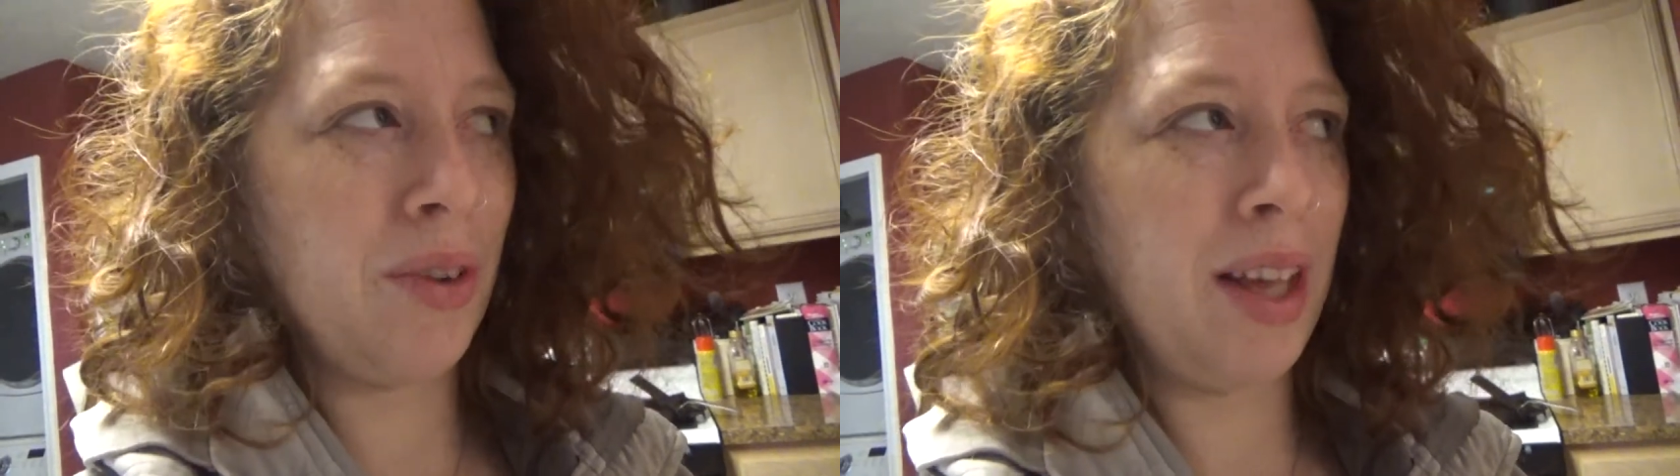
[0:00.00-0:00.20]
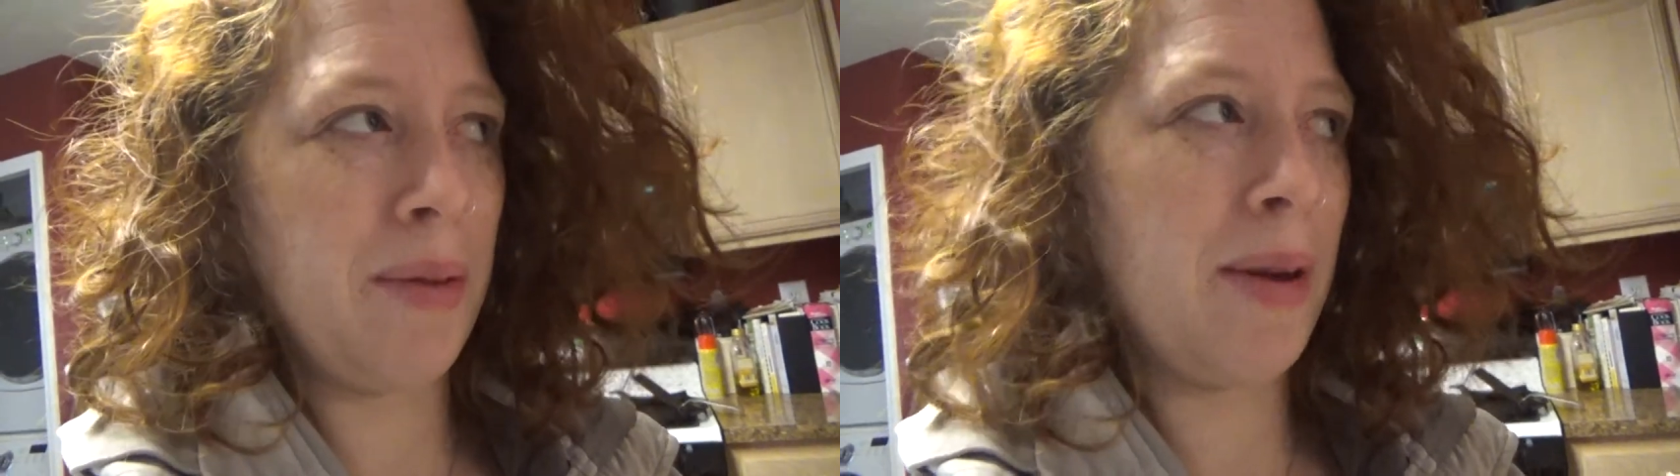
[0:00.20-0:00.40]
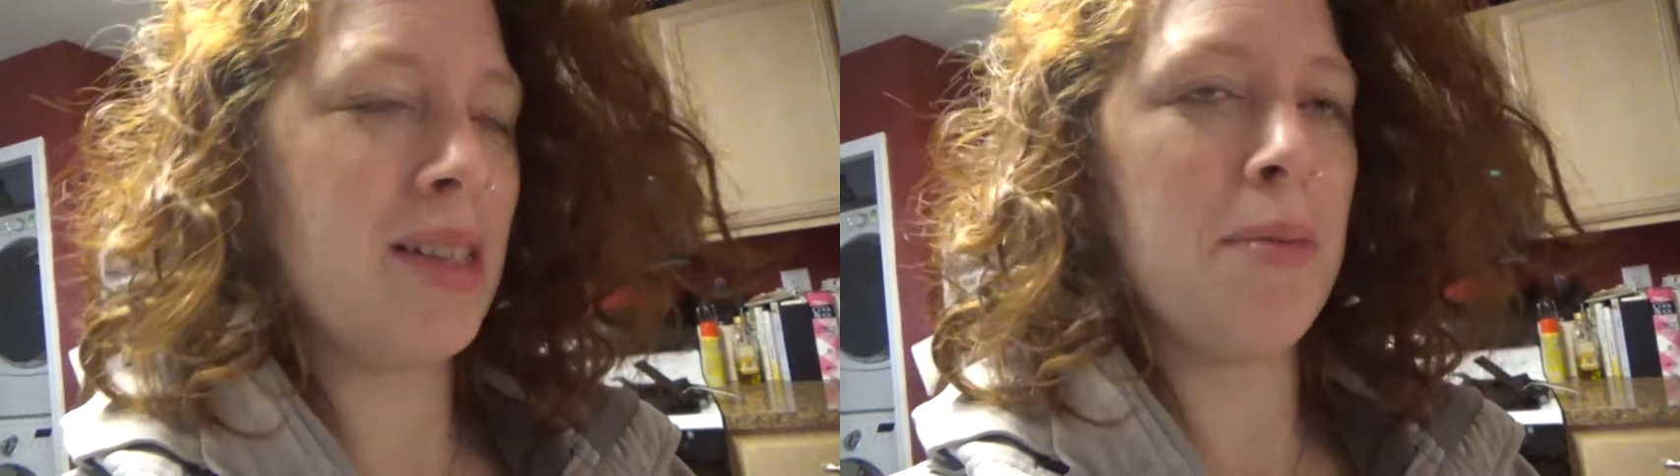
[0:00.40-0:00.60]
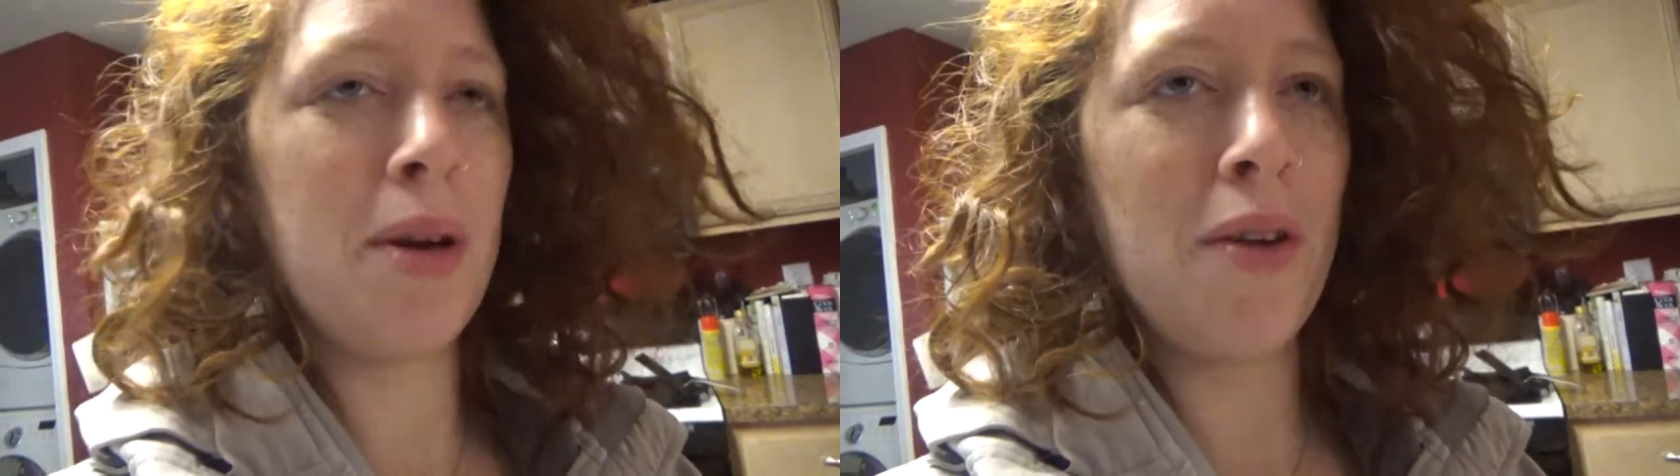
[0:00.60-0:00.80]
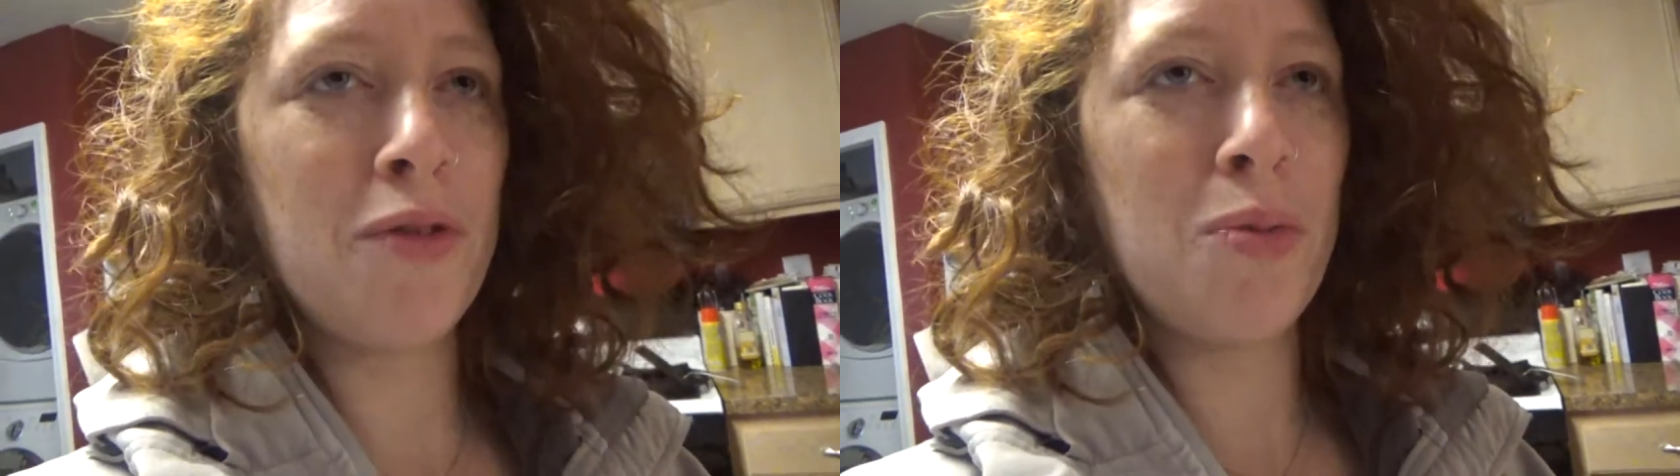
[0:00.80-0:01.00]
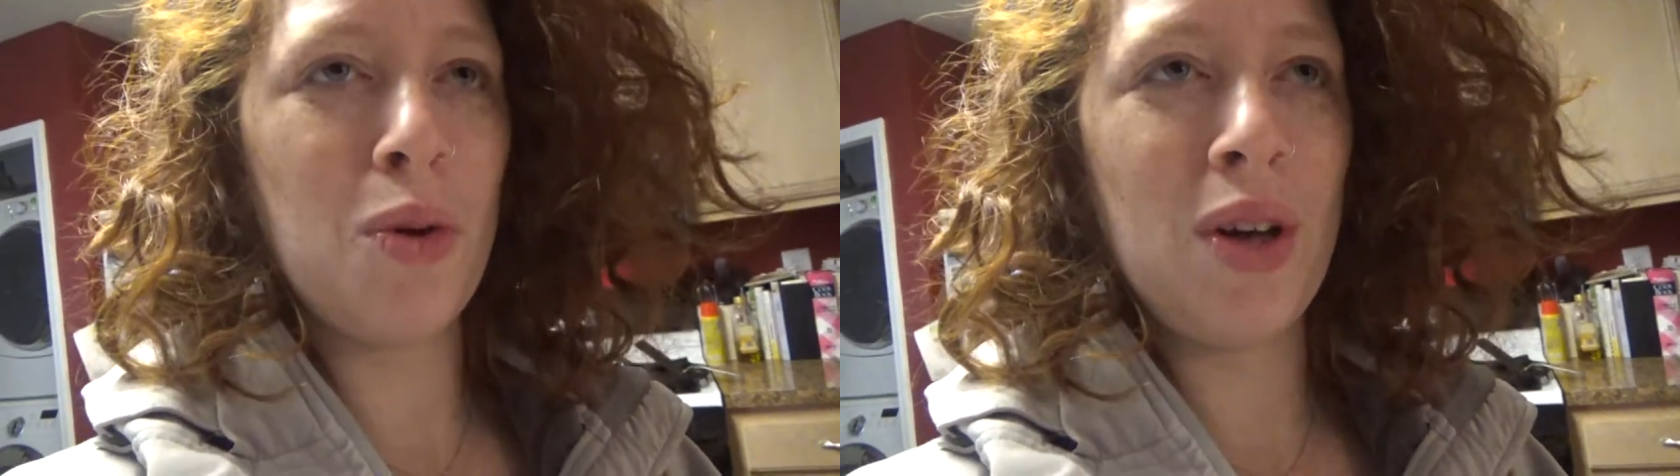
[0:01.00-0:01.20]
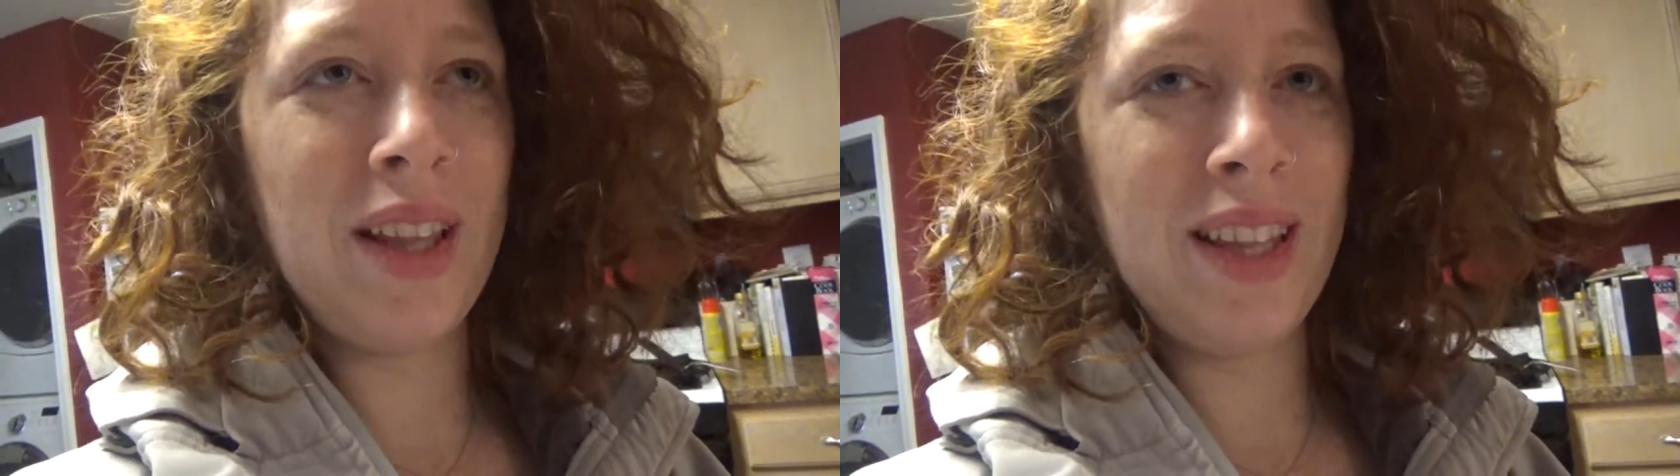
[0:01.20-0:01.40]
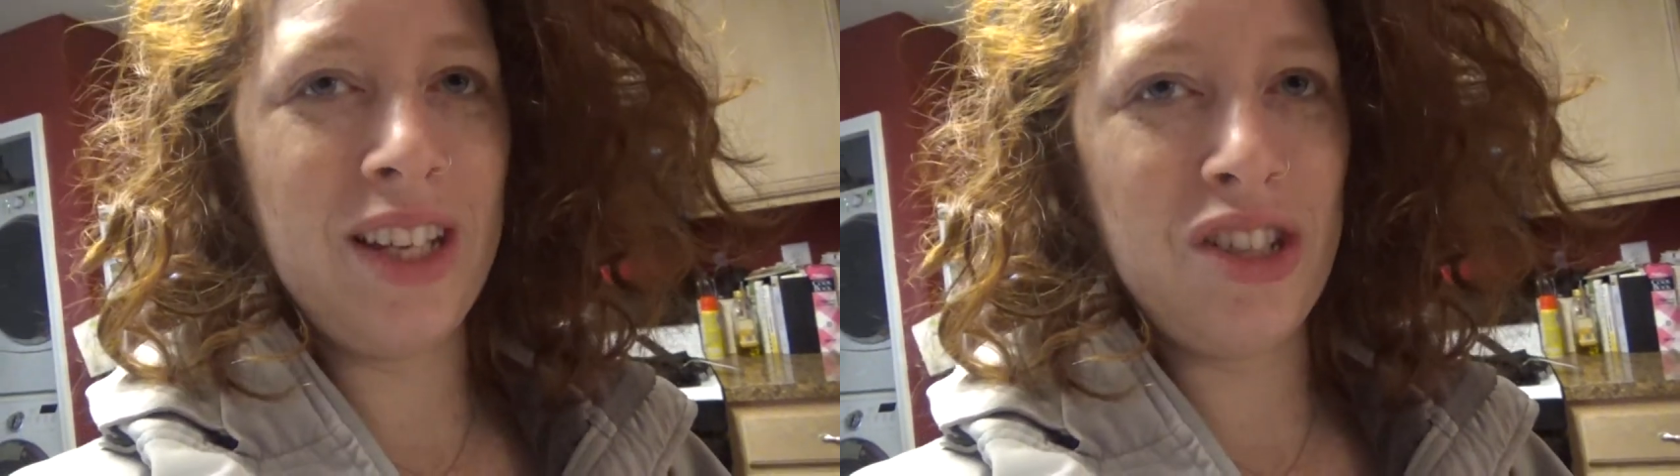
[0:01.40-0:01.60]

like it makes them uncomfortable and they